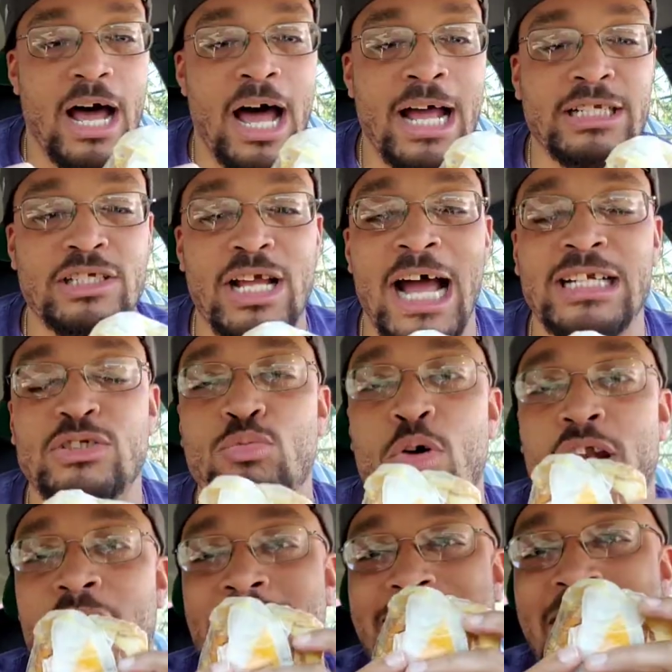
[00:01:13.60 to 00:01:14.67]
I just, I just
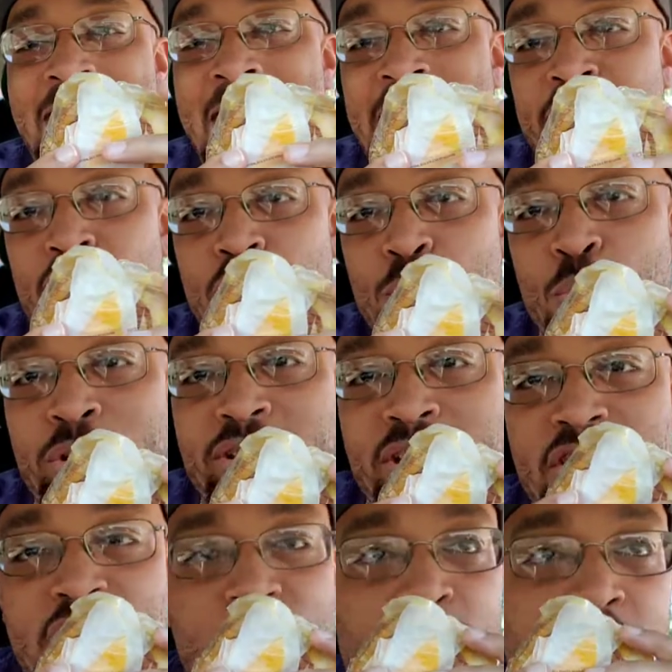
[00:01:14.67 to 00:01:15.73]
want a candle with
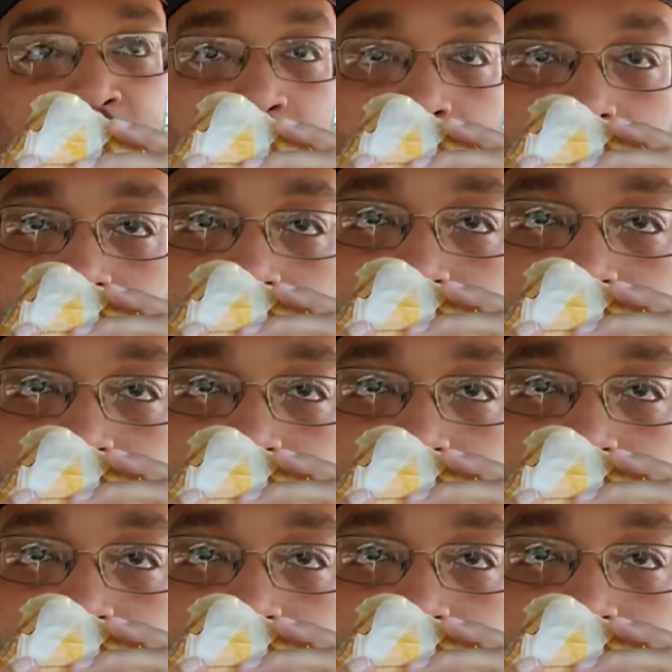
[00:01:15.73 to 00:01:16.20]
this smell.